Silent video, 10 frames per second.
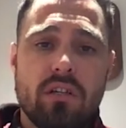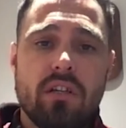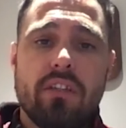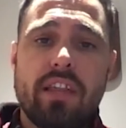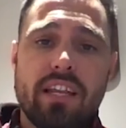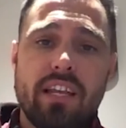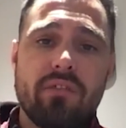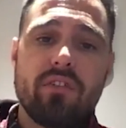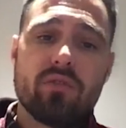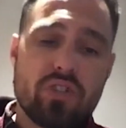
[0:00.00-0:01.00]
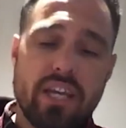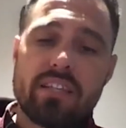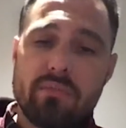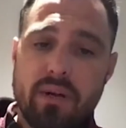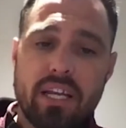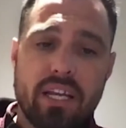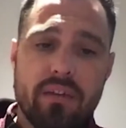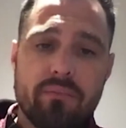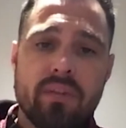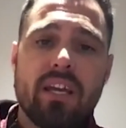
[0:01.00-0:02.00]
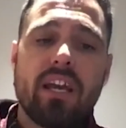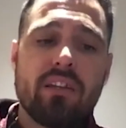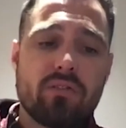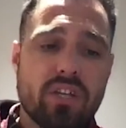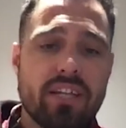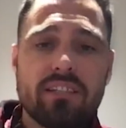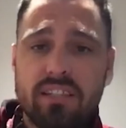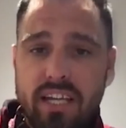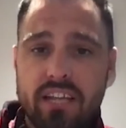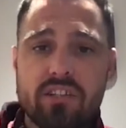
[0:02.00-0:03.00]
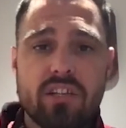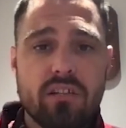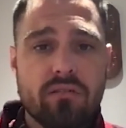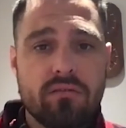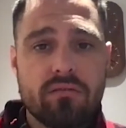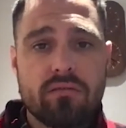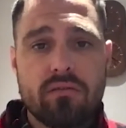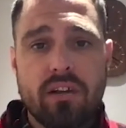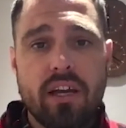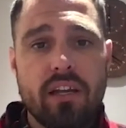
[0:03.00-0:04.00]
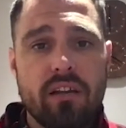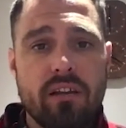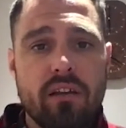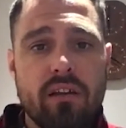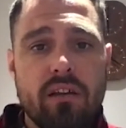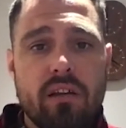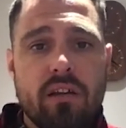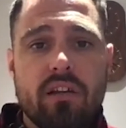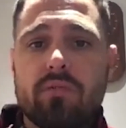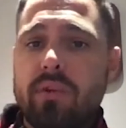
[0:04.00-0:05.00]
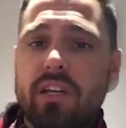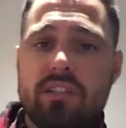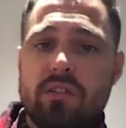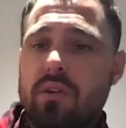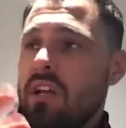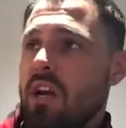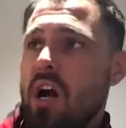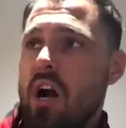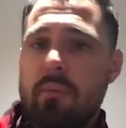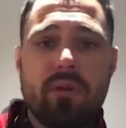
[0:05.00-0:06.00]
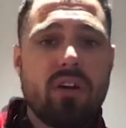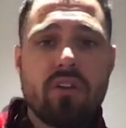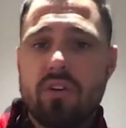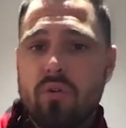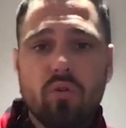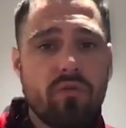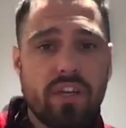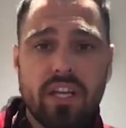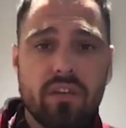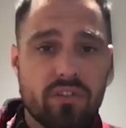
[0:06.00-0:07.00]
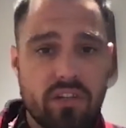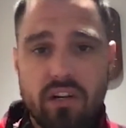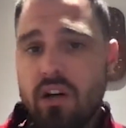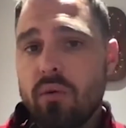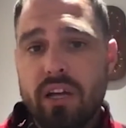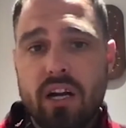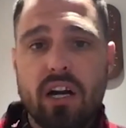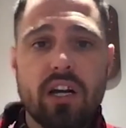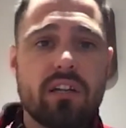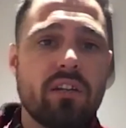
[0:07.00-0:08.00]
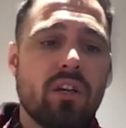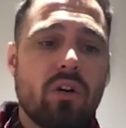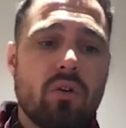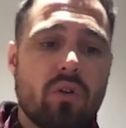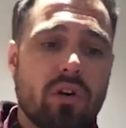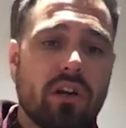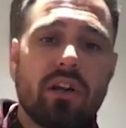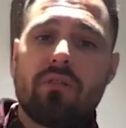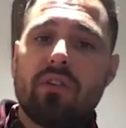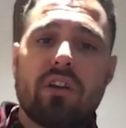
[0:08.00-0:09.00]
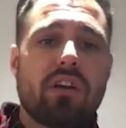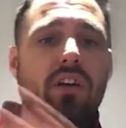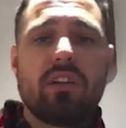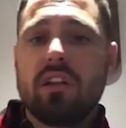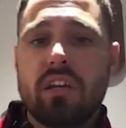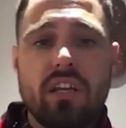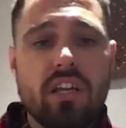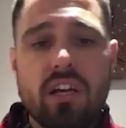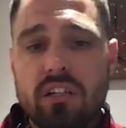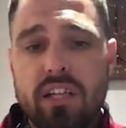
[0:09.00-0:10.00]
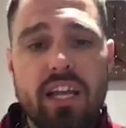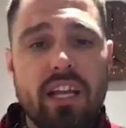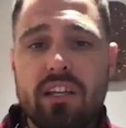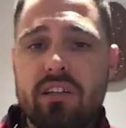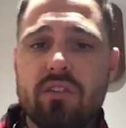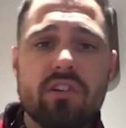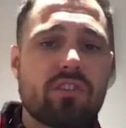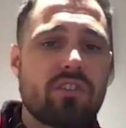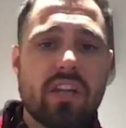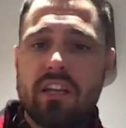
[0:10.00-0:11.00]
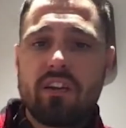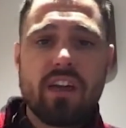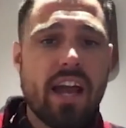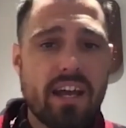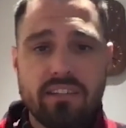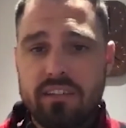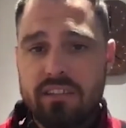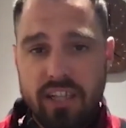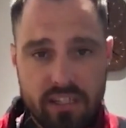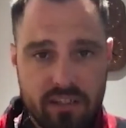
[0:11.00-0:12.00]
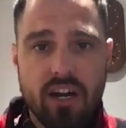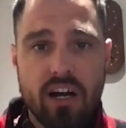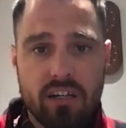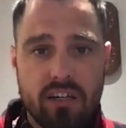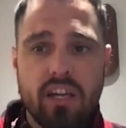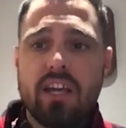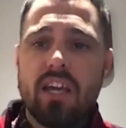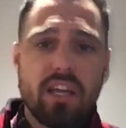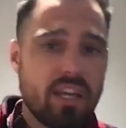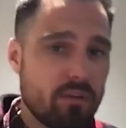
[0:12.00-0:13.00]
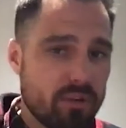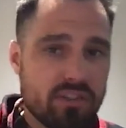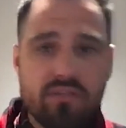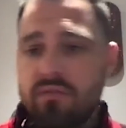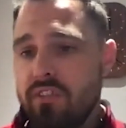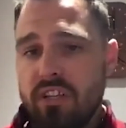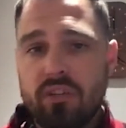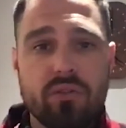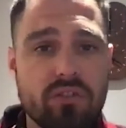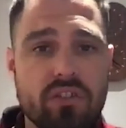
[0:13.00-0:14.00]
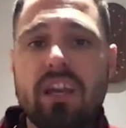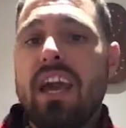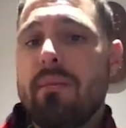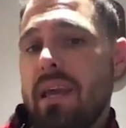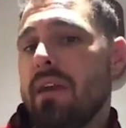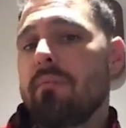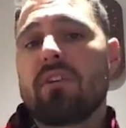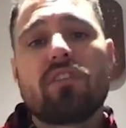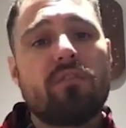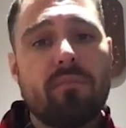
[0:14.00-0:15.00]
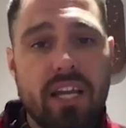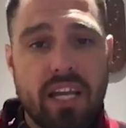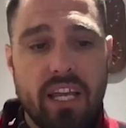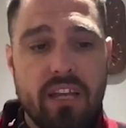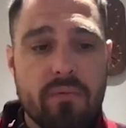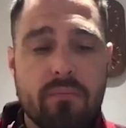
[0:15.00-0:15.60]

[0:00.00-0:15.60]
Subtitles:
than if you chase money and you chase attention, right? Just because you can copy all the cool videos that are going on, or if you're a good-looking young lady and you can shake your ass on TikTok and get a bunch of views and make a bunch of money,